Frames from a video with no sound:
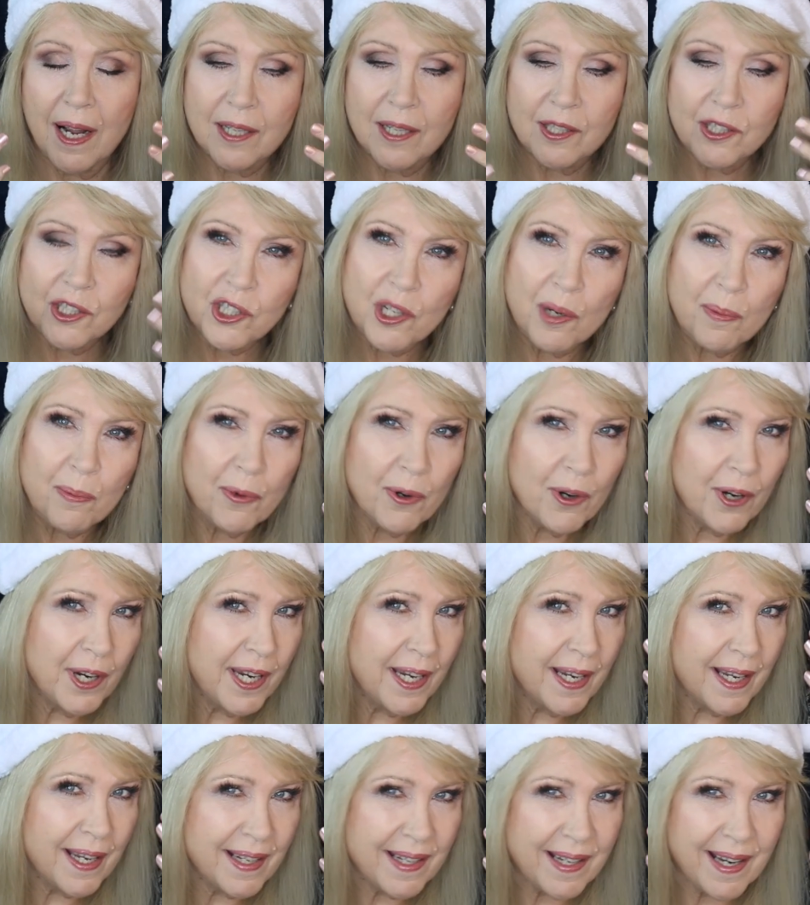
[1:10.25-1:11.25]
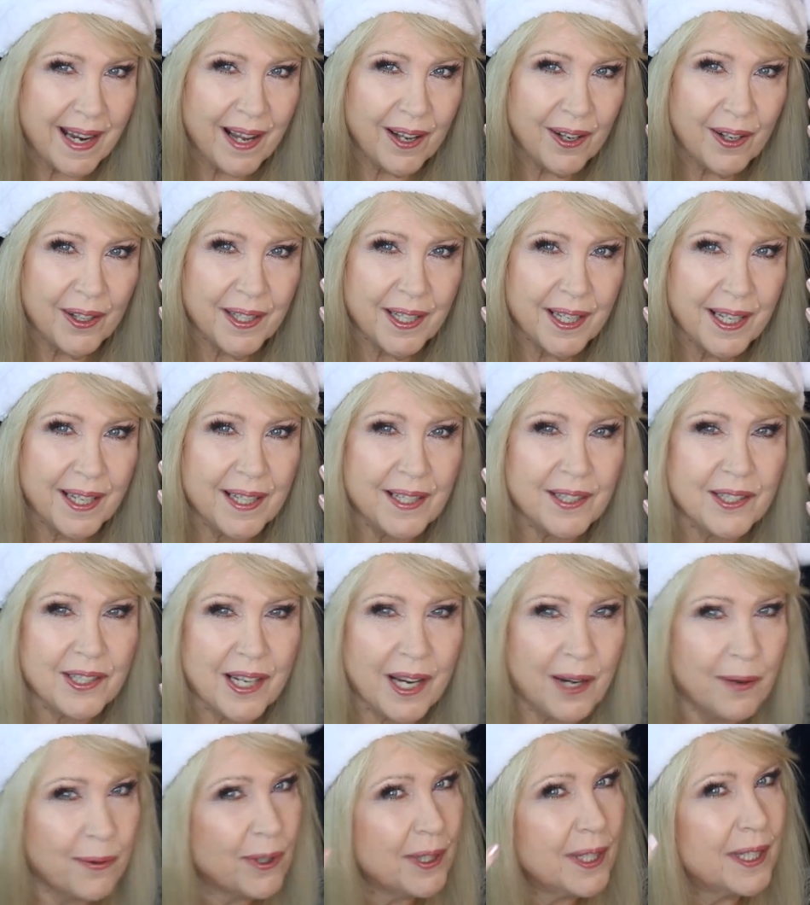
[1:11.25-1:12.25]
shimmery and elegant.
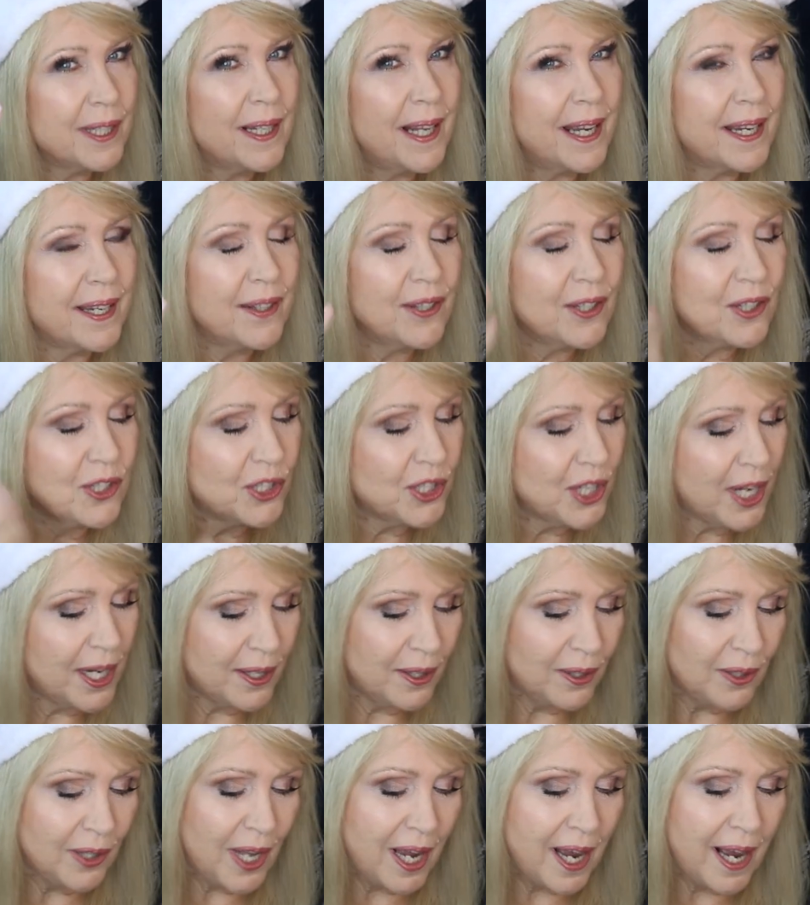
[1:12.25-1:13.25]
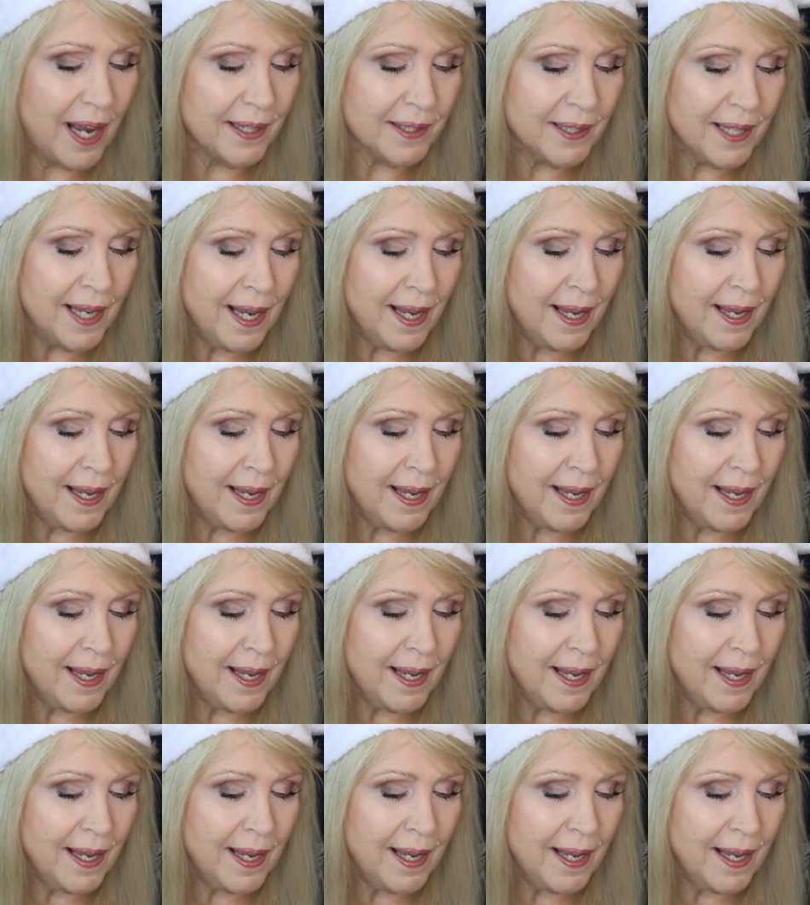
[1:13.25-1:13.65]
I really like this shade a lot.